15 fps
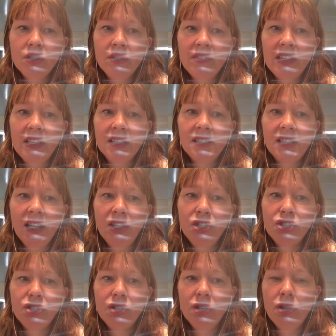the
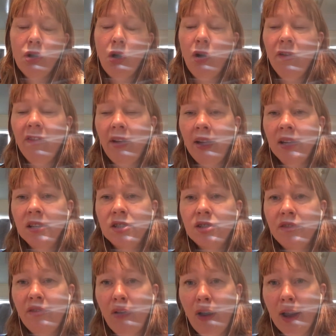attention of a
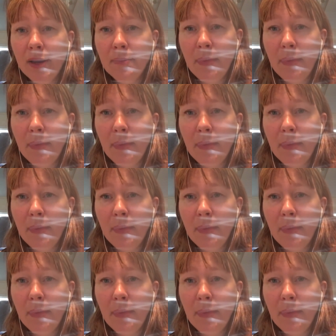Divine